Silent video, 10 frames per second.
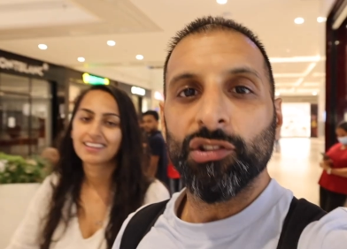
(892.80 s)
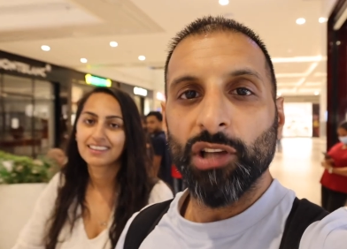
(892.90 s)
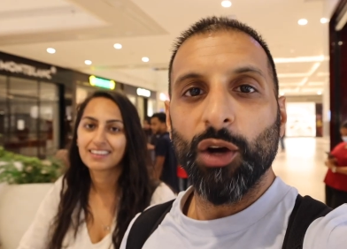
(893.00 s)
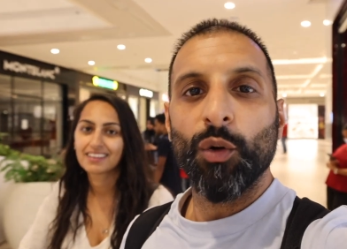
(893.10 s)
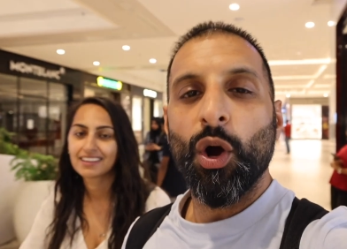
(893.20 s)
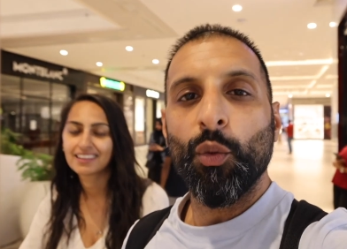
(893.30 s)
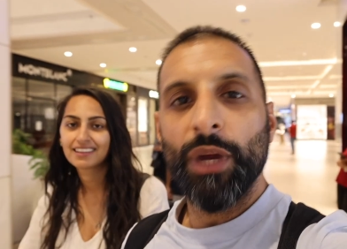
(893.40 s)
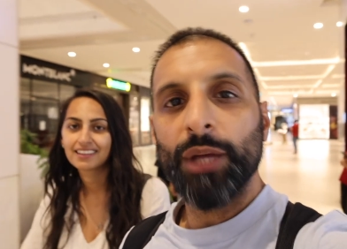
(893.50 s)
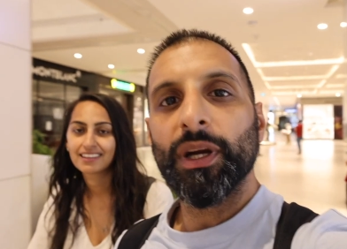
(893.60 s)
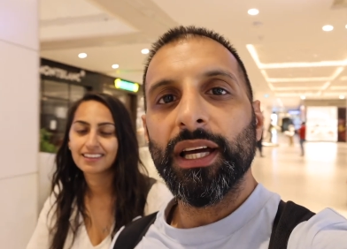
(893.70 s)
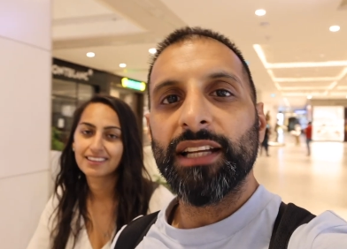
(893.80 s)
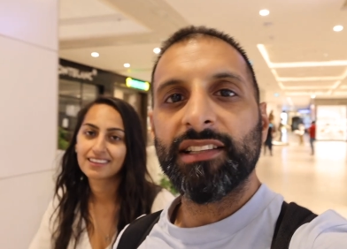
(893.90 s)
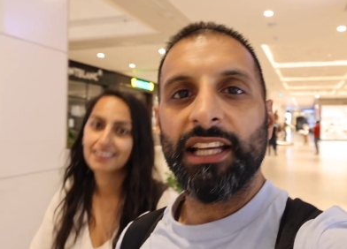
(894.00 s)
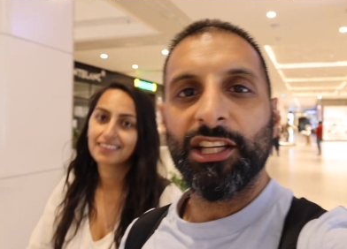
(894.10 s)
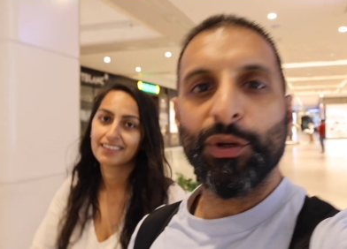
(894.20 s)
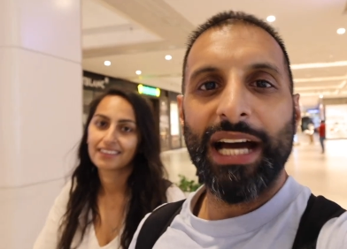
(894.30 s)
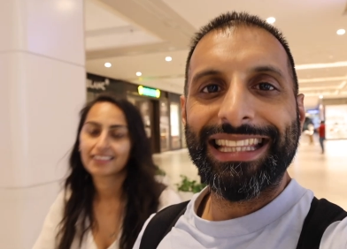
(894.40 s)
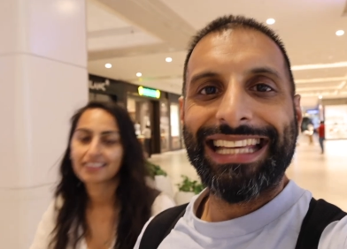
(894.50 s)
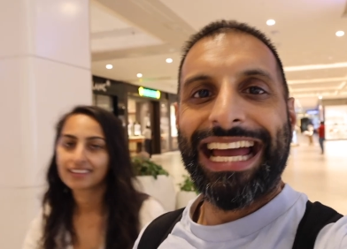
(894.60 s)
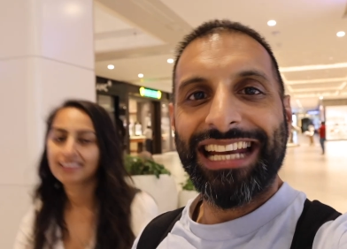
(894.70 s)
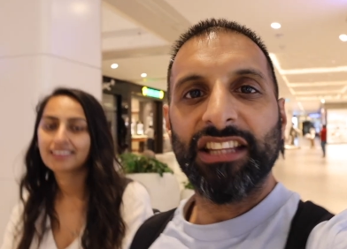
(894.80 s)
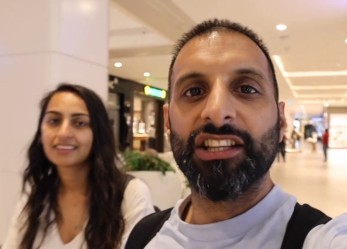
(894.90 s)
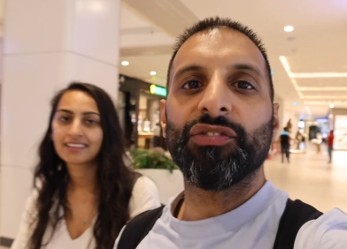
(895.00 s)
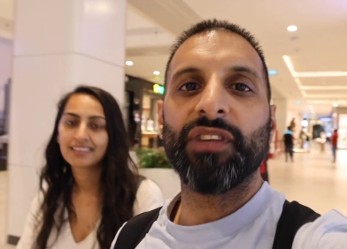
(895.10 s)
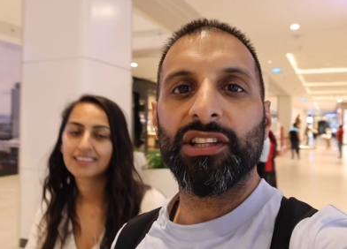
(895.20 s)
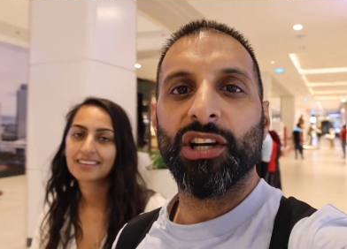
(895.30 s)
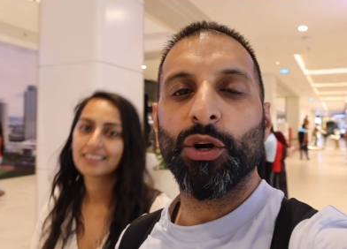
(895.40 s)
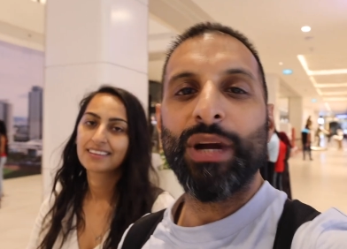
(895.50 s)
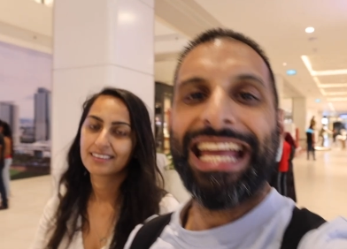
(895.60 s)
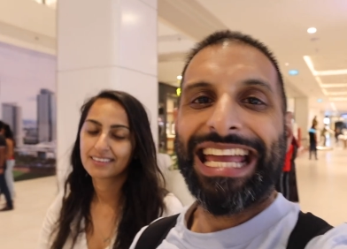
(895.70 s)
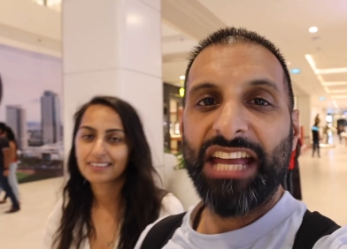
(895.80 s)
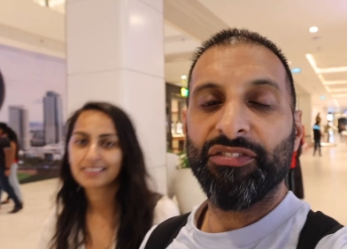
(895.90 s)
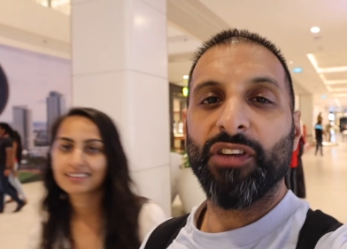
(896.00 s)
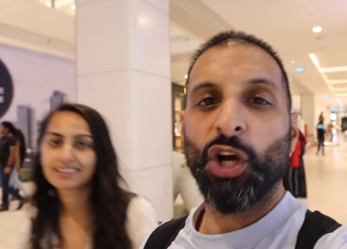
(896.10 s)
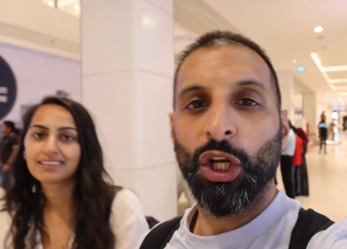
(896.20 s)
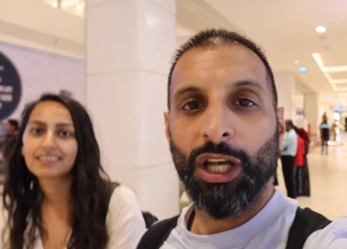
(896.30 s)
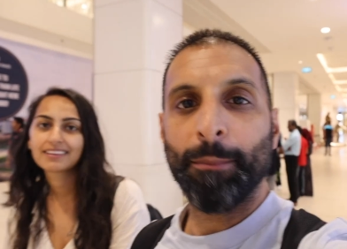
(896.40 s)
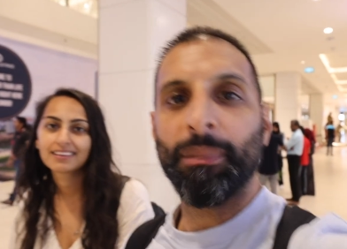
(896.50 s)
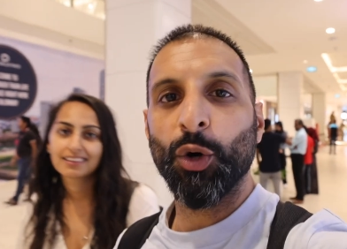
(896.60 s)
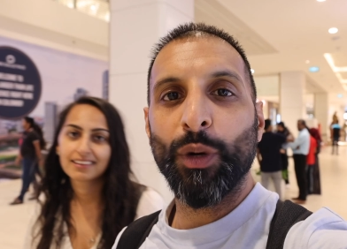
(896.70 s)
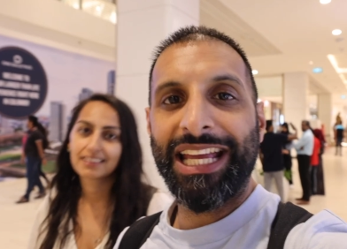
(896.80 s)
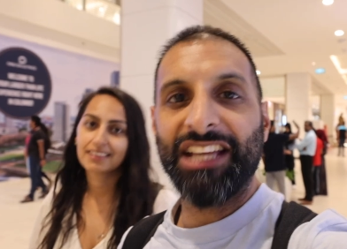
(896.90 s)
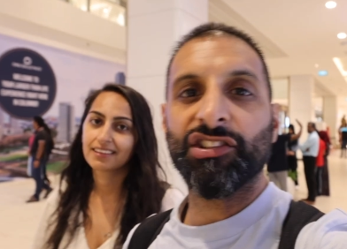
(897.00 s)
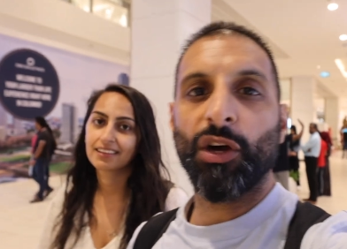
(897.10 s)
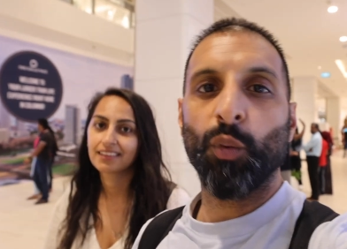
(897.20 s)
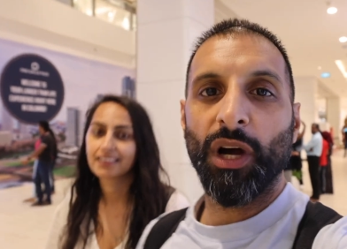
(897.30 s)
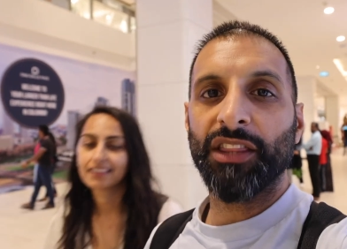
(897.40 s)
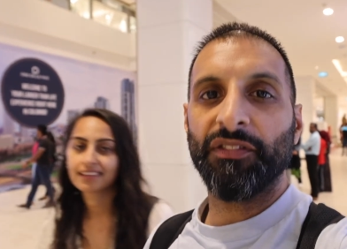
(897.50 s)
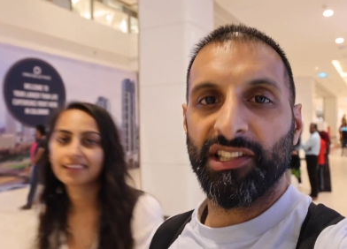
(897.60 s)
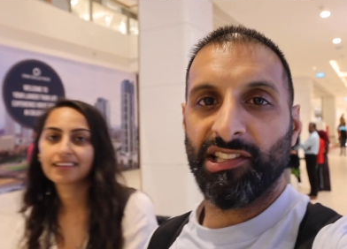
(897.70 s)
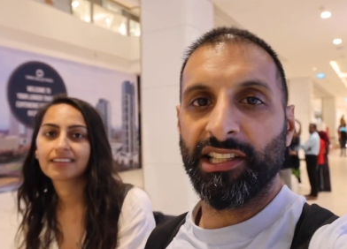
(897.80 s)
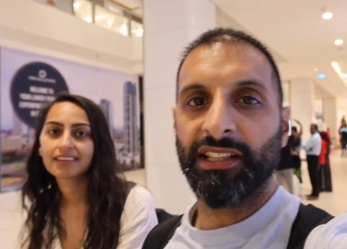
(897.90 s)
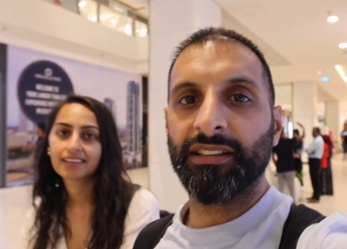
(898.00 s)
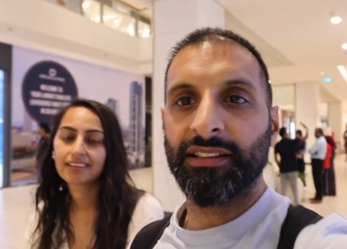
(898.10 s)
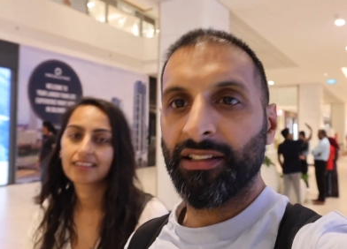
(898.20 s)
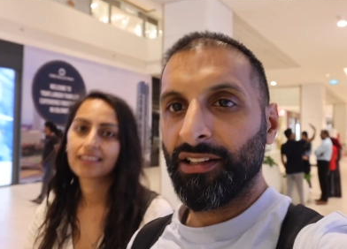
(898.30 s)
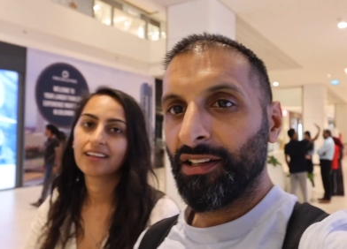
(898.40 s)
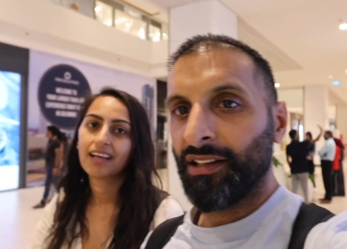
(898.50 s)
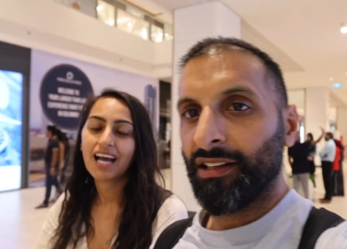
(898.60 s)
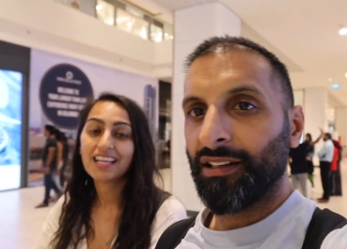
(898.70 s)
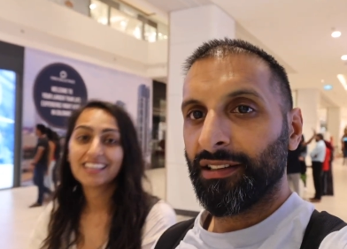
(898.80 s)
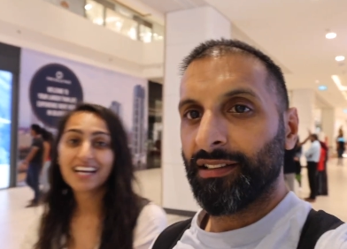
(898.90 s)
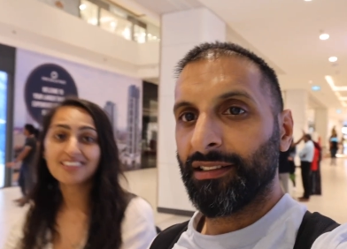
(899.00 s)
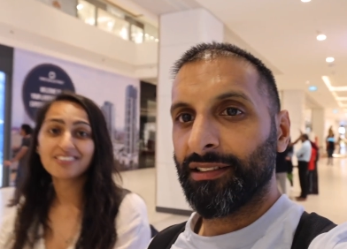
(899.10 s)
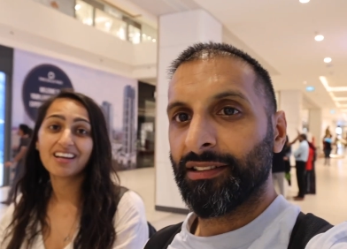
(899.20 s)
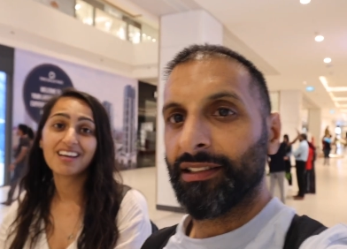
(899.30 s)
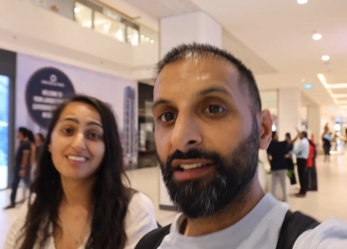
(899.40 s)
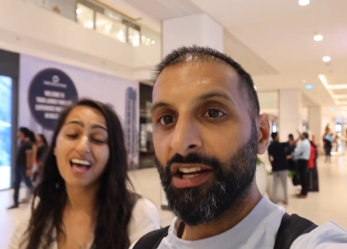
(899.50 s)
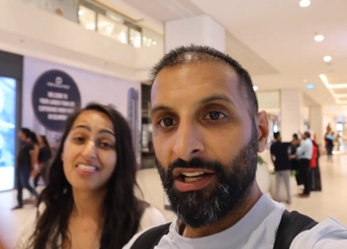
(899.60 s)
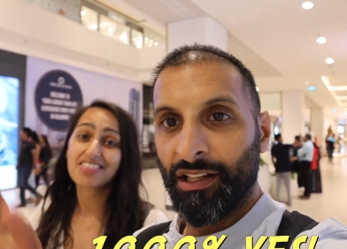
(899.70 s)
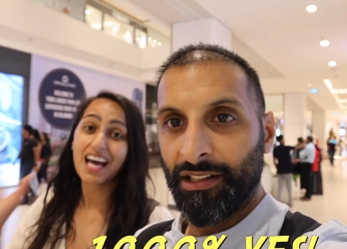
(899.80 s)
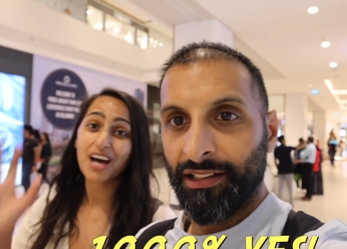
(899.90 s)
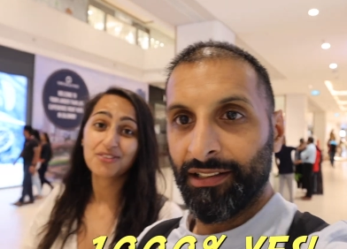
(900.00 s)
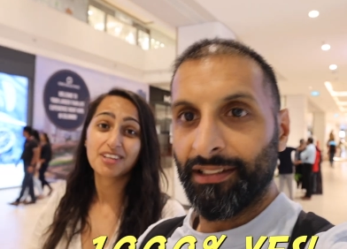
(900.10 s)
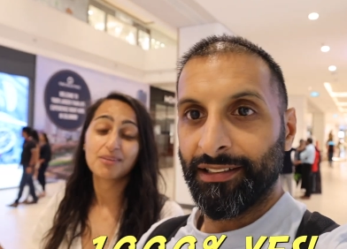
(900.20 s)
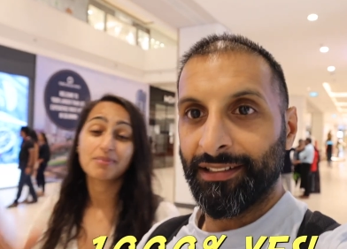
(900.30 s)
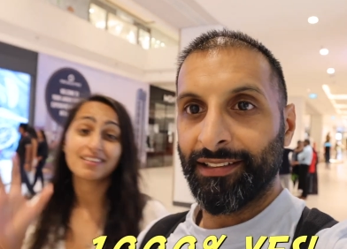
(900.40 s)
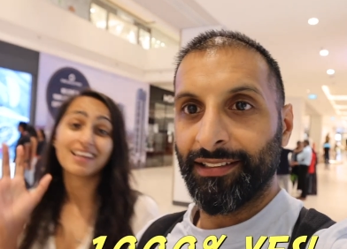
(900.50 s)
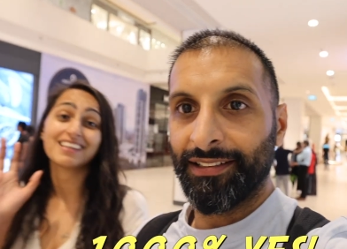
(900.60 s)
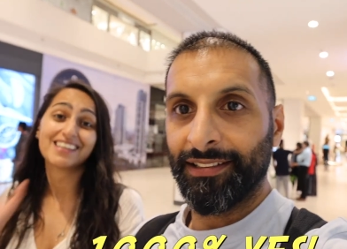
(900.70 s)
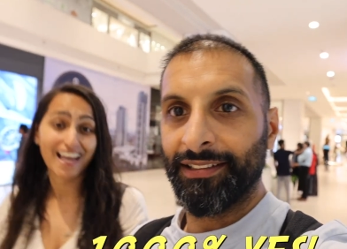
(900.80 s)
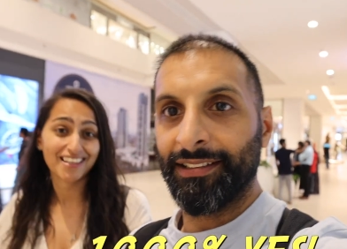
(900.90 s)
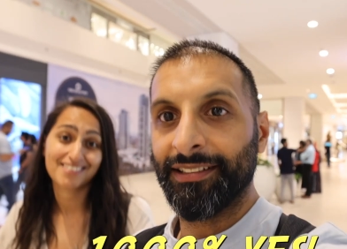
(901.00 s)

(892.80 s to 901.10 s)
Speaker 1: So, we were going to tell you at the end of this video if Colombo is worth visiting.
Speaker 2: And the answer is 1000% yes.